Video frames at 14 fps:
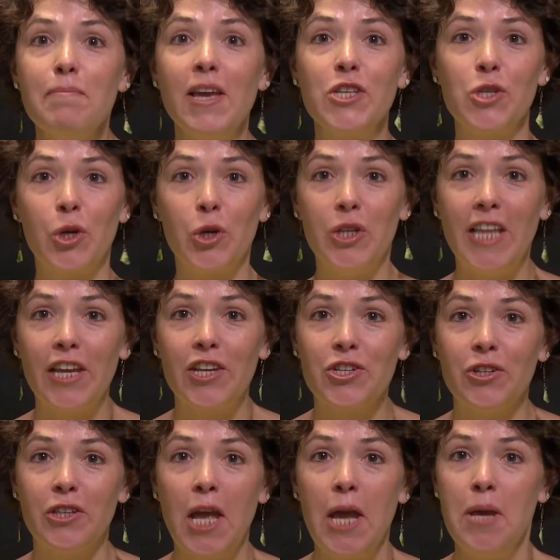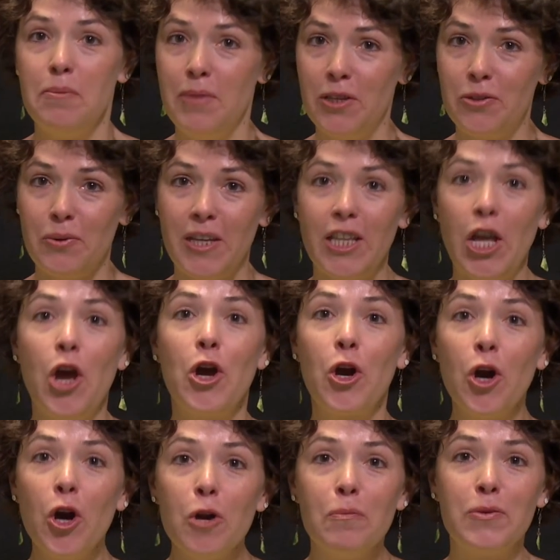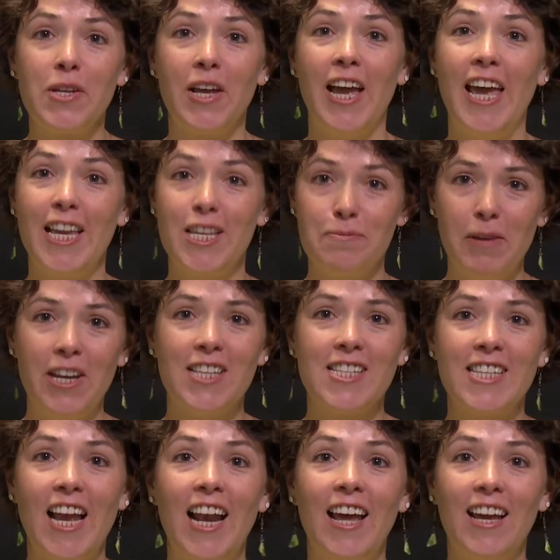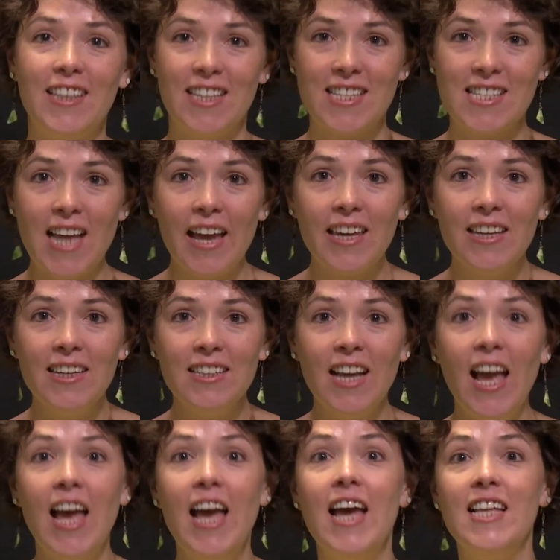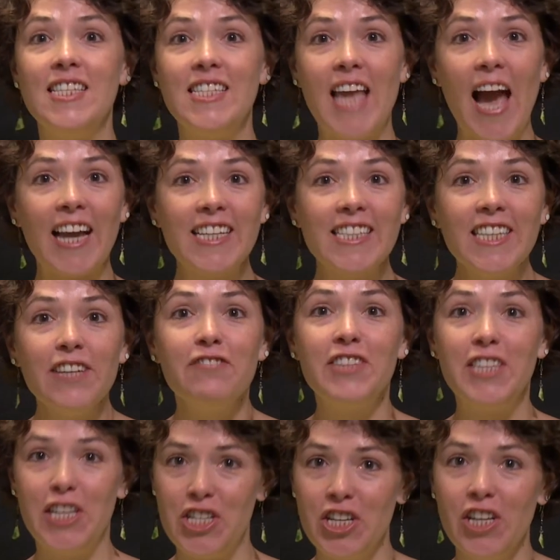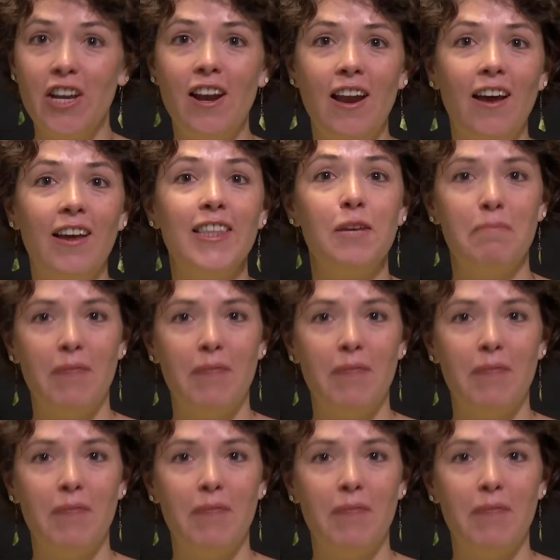make the connection between Kolb's experiential learning cycle and the active teaching and learning